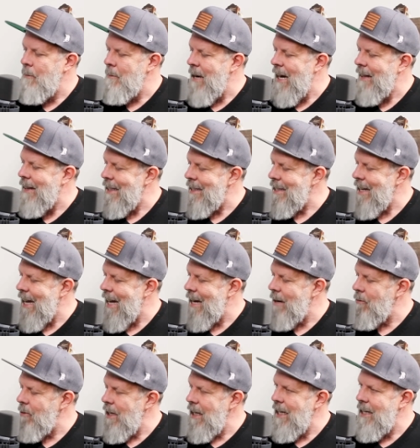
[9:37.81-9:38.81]
by the
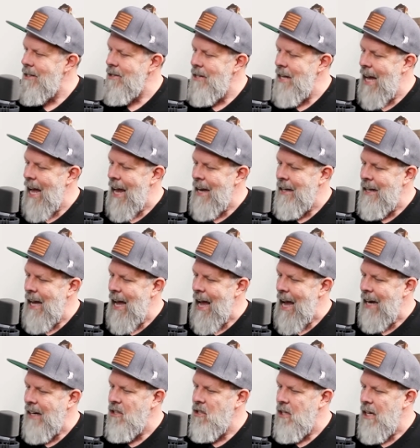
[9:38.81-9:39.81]
time we get to
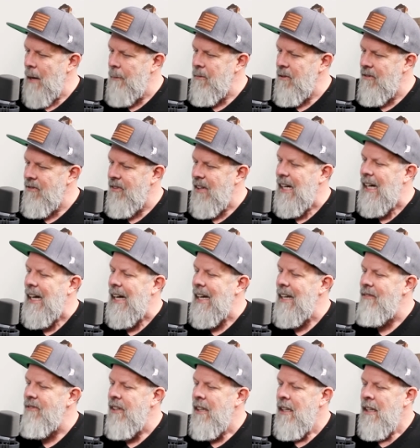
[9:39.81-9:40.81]
Acts chapter
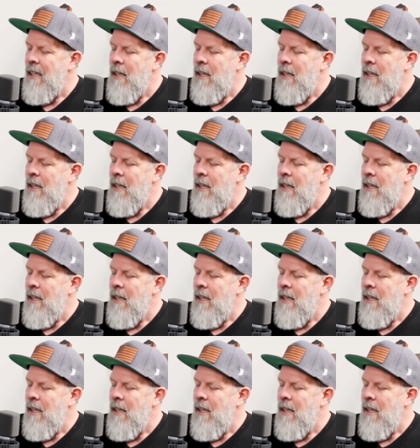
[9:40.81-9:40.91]
5,